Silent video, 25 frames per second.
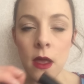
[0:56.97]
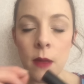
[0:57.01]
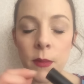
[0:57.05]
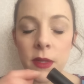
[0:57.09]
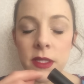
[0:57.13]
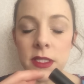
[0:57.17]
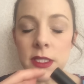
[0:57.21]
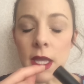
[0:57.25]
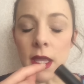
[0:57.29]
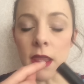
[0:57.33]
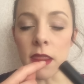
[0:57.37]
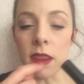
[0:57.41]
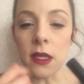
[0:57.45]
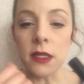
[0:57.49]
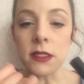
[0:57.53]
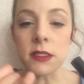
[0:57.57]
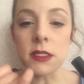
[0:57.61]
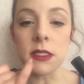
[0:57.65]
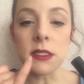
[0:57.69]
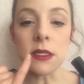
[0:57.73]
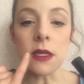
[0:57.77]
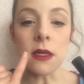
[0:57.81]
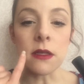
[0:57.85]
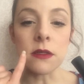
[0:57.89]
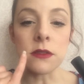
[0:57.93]
But take
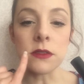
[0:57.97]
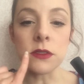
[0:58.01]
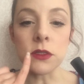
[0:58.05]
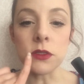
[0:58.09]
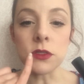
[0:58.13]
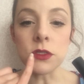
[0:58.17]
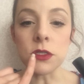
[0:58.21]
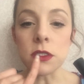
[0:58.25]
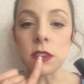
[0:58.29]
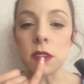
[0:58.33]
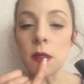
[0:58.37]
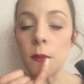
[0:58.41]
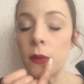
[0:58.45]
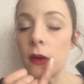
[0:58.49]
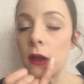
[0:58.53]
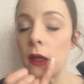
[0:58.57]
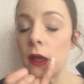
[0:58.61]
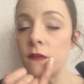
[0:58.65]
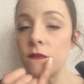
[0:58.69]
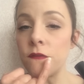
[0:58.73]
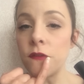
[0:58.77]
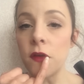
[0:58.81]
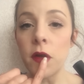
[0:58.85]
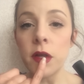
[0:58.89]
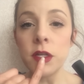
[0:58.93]
30 seconds to just apply
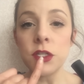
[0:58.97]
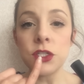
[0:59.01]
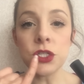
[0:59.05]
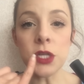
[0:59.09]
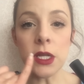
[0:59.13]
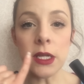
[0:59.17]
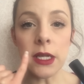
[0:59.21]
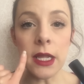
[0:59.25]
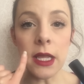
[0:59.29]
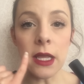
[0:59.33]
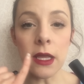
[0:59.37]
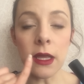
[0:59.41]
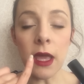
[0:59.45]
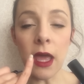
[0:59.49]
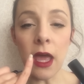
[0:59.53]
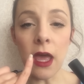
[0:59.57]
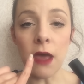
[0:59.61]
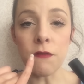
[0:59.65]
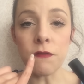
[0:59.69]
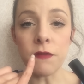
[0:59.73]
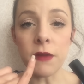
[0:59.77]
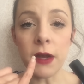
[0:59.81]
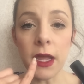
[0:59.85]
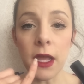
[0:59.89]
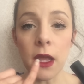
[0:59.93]
it very gently and
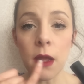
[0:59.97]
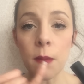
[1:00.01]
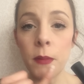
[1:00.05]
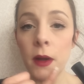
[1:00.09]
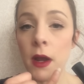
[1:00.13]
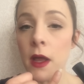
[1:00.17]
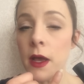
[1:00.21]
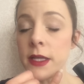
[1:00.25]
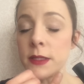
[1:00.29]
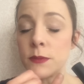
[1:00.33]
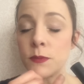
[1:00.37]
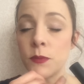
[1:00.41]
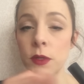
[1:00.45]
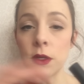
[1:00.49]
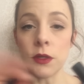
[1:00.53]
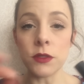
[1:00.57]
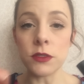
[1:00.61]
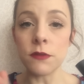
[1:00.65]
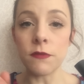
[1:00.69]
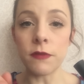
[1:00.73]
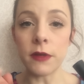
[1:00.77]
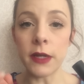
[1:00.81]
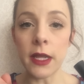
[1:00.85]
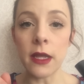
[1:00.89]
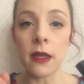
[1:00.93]
carefully. It applies
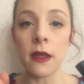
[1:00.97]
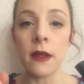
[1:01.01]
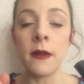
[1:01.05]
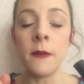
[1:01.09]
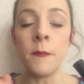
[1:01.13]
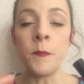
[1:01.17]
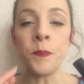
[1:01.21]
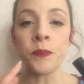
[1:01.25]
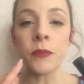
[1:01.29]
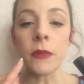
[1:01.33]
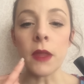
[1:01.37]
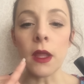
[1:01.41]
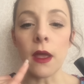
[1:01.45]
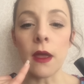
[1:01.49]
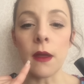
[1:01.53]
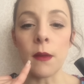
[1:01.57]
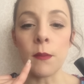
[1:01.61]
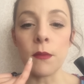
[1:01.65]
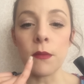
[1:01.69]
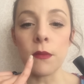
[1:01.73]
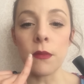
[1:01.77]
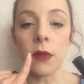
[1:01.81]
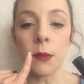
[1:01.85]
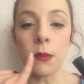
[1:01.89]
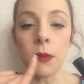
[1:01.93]
beautifully,
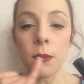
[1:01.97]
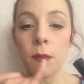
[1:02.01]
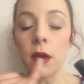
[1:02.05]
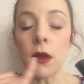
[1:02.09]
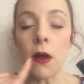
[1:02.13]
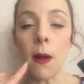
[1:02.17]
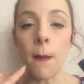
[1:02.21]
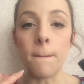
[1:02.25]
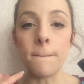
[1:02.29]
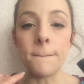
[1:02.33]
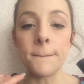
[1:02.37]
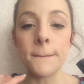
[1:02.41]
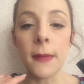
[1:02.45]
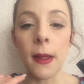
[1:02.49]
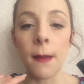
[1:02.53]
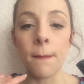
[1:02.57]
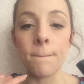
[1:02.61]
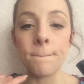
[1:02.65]
and maybe put it on,